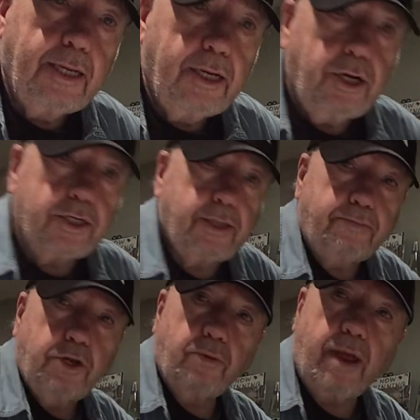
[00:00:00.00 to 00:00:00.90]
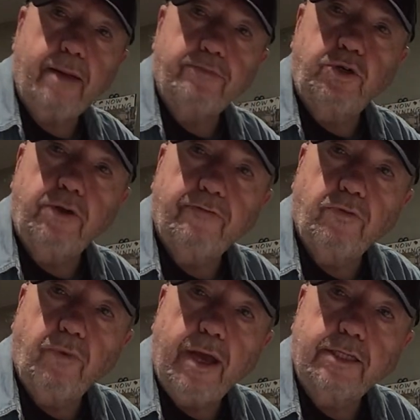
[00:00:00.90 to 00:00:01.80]
hooks up to your amp two
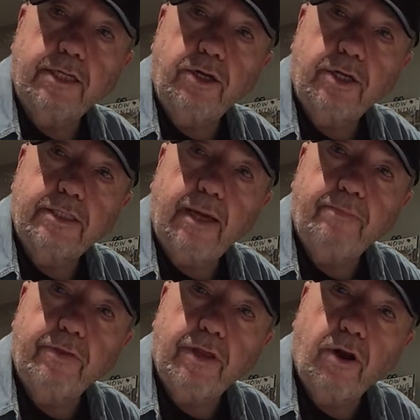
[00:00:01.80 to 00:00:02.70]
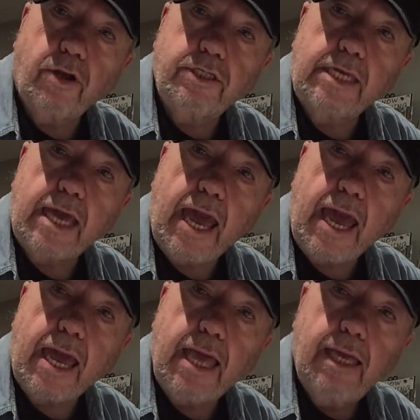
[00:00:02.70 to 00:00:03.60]
different ways. It hooks up with an
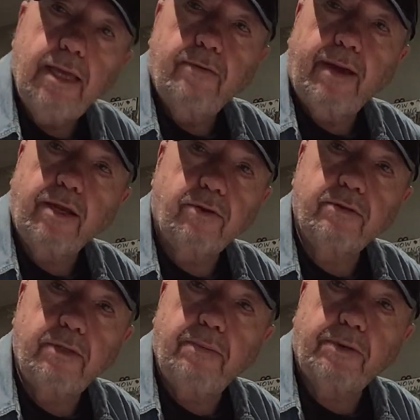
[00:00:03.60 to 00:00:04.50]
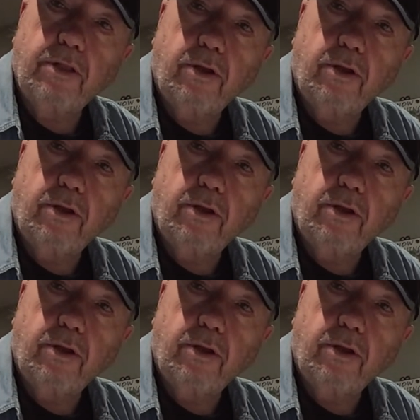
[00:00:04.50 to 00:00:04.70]
RCA, regular typical